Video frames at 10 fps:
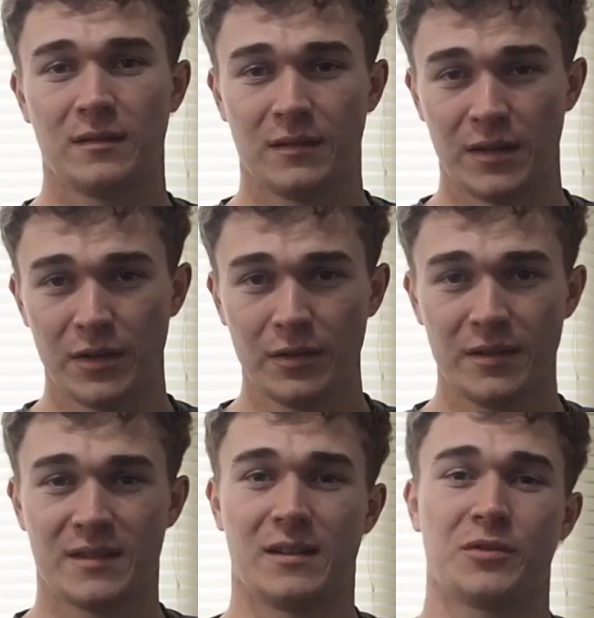The year
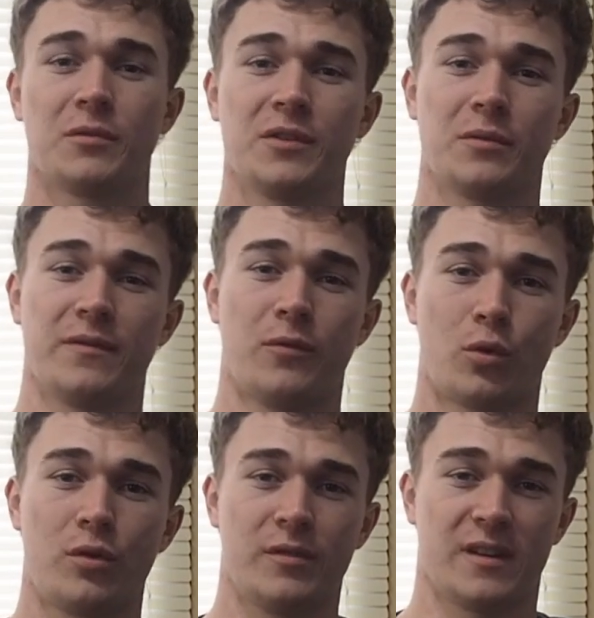is now
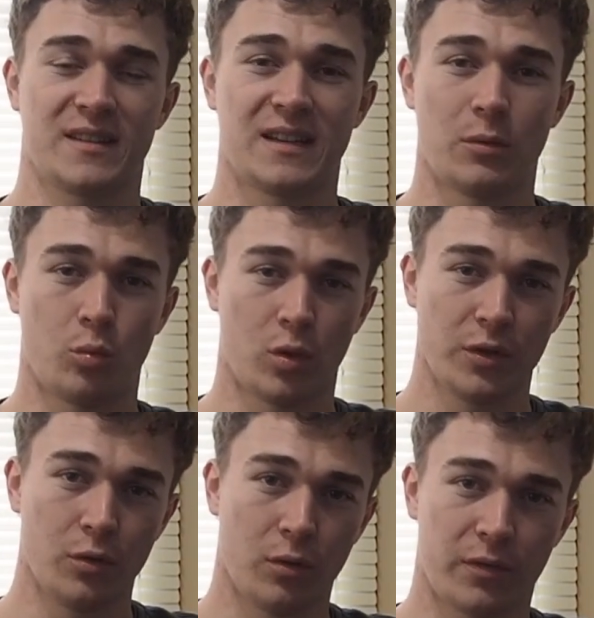2024, and I set
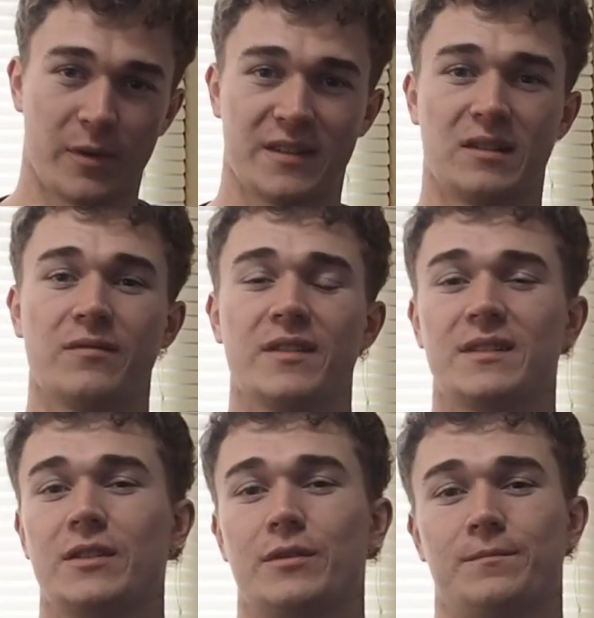one goal for myself
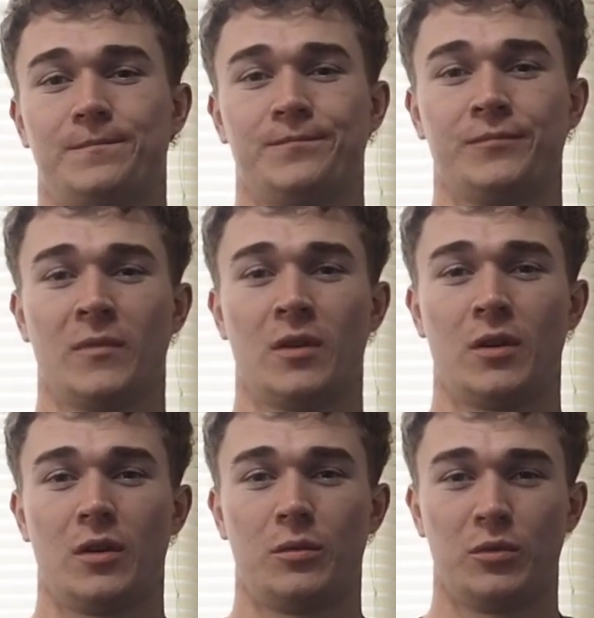this year.
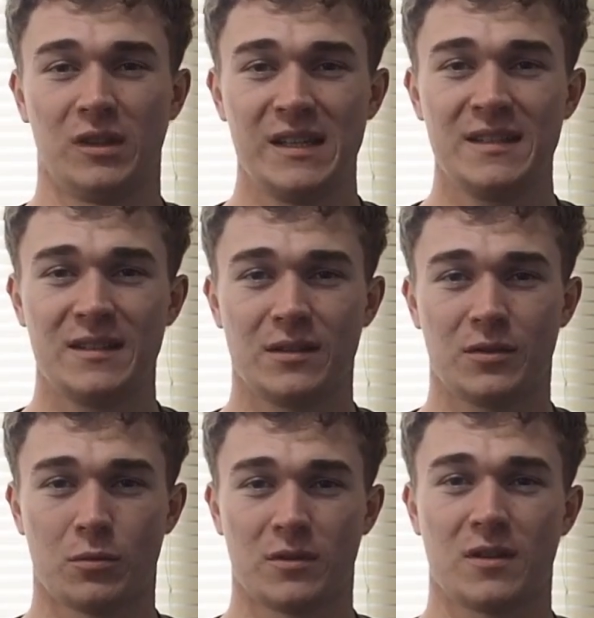Release
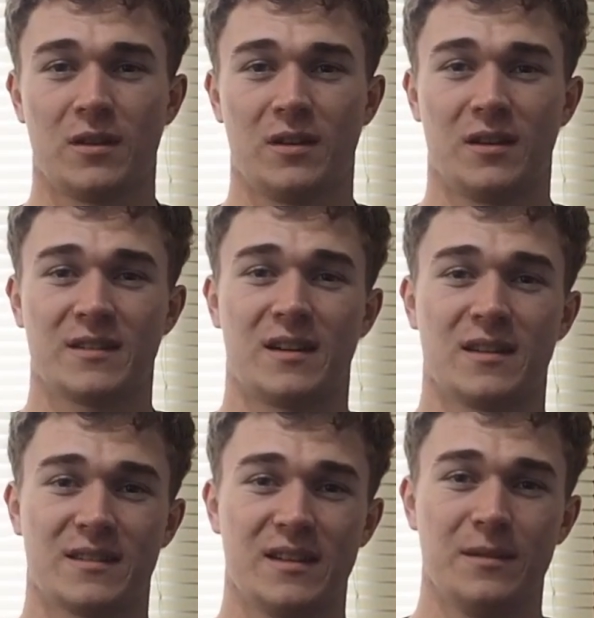Squirrels Gone Nuts
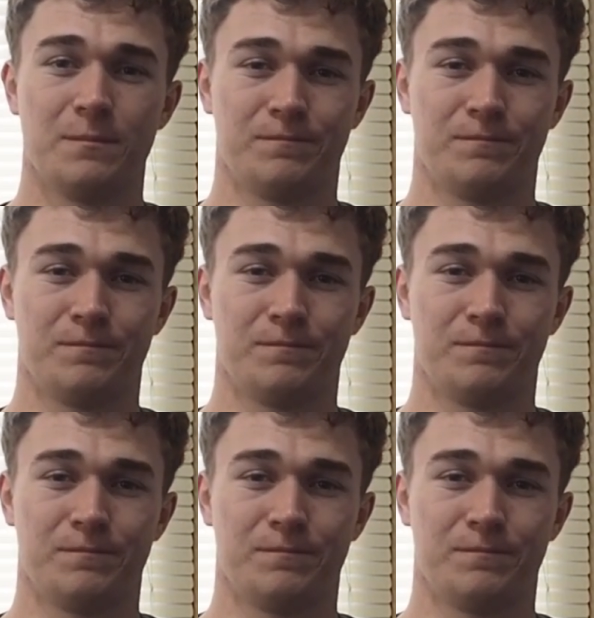on Steam.